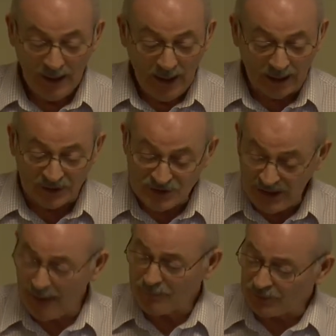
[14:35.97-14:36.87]
And in
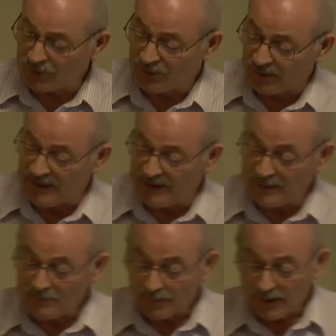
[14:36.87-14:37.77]
chapter 3,
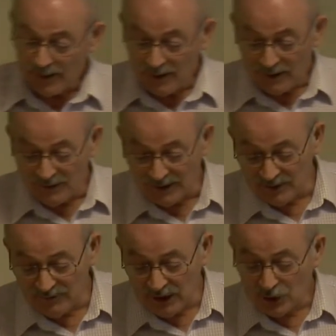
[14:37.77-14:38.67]

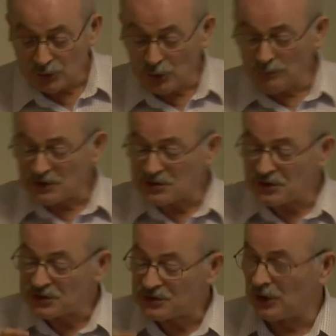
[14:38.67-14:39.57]
Nineveh, doom is
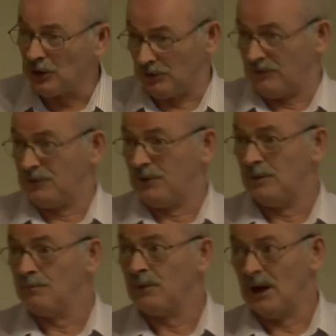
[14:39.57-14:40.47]
deserved,
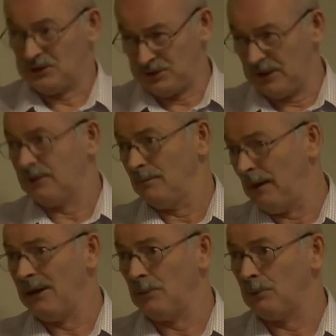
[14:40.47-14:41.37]
as stated
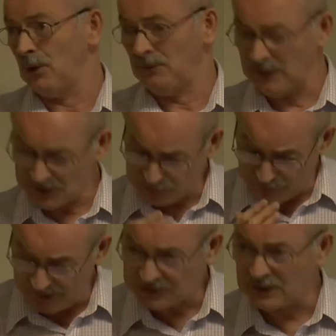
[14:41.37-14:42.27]
by the prophet. That's
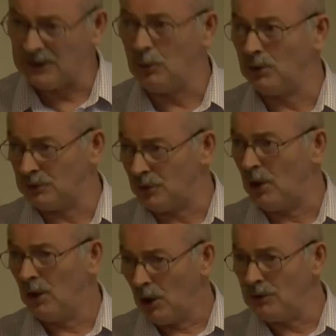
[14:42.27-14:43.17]
basically
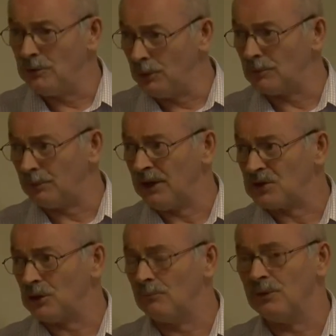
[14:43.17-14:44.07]
how the book
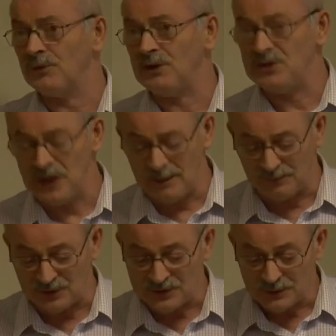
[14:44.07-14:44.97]
breaks up, the three
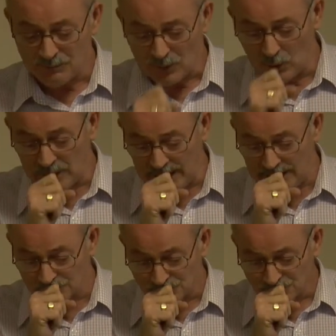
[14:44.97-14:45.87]
chapters. Okay.